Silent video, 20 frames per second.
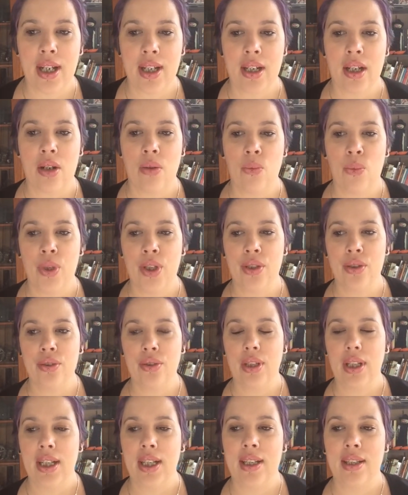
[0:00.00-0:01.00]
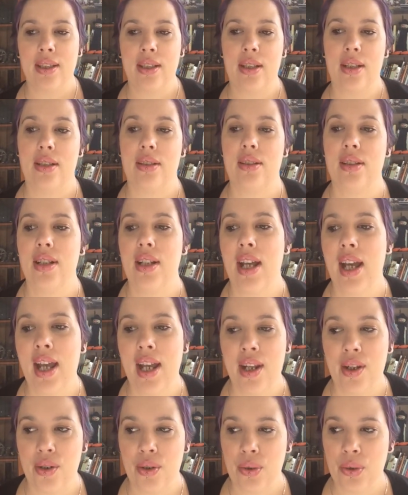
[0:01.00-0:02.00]
and I will either
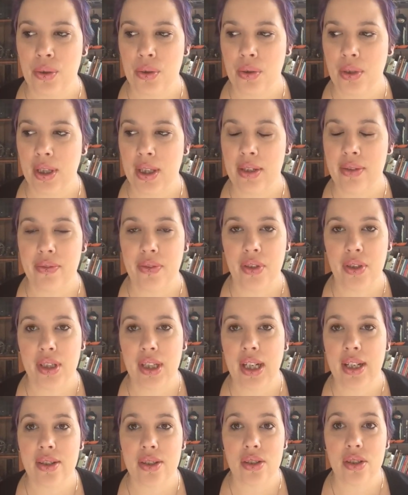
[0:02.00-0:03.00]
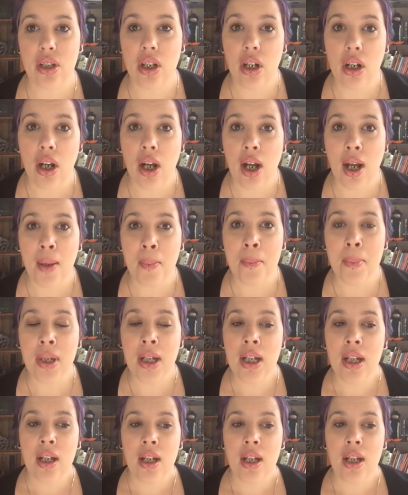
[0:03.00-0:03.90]
today or in a few days time.